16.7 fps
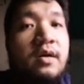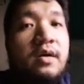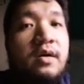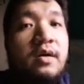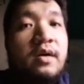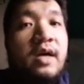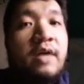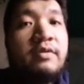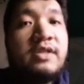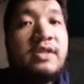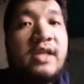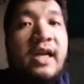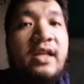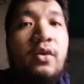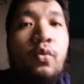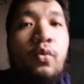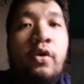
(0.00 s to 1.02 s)
I was kind
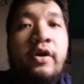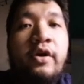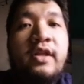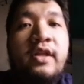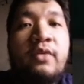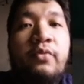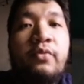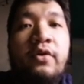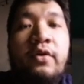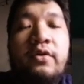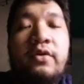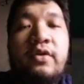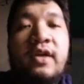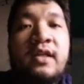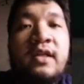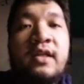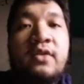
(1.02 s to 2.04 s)
of worried that we are going to
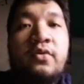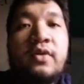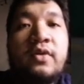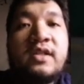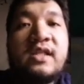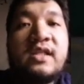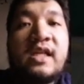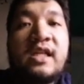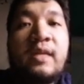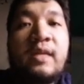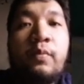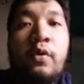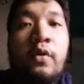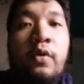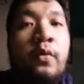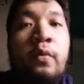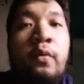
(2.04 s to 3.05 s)
get into a setup where
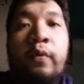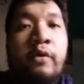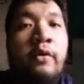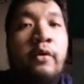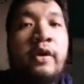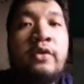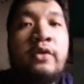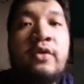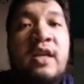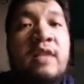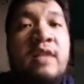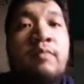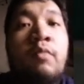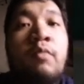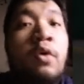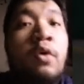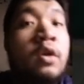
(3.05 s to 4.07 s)
we're going to need
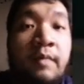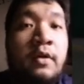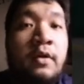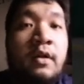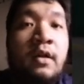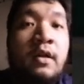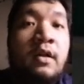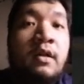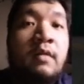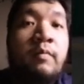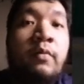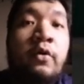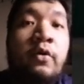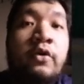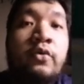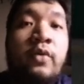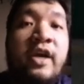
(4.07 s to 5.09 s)
multiple
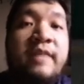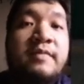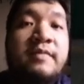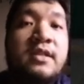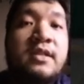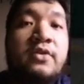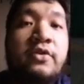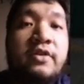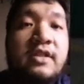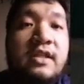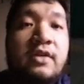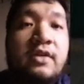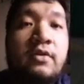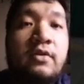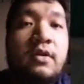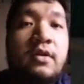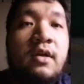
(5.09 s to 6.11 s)
board wipes. Turns out,
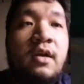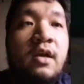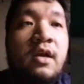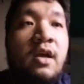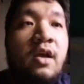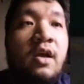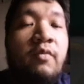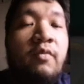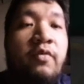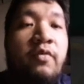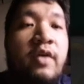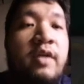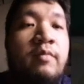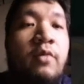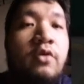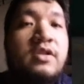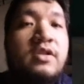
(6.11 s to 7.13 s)

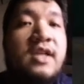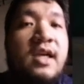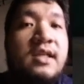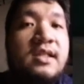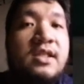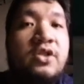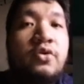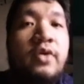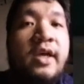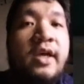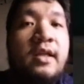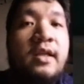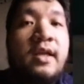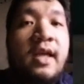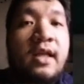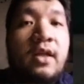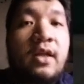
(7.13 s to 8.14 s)
in most cases, you can
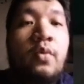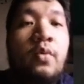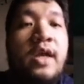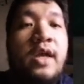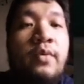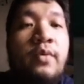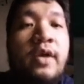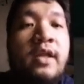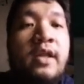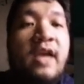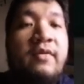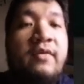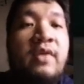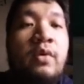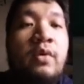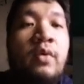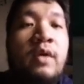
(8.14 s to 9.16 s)
get away with
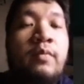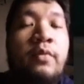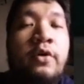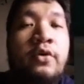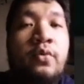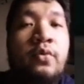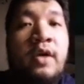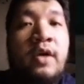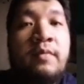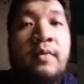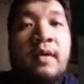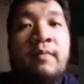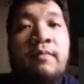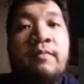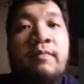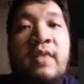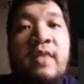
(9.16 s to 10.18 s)
having one board wipe
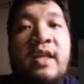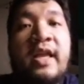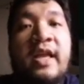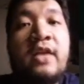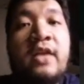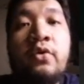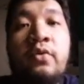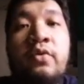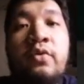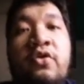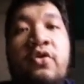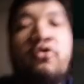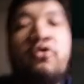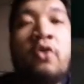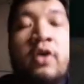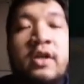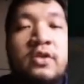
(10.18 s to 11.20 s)
in hand, or you
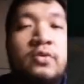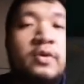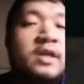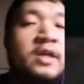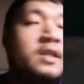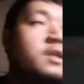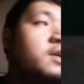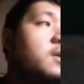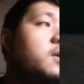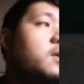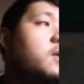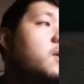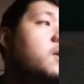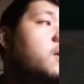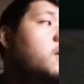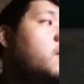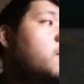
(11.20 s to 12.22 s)
draw into it.
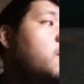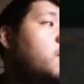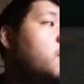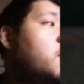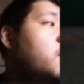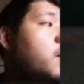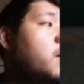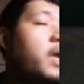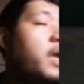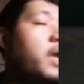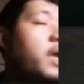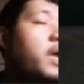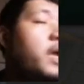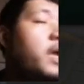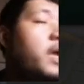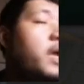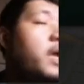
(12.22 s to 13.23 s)
I
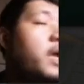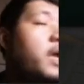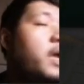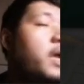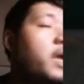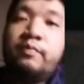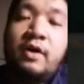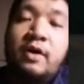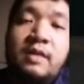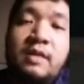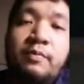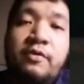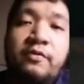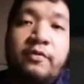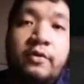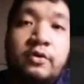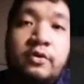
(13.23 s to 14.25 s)
would probably
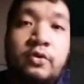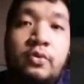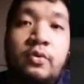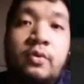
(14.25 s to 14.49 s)
prefer 2.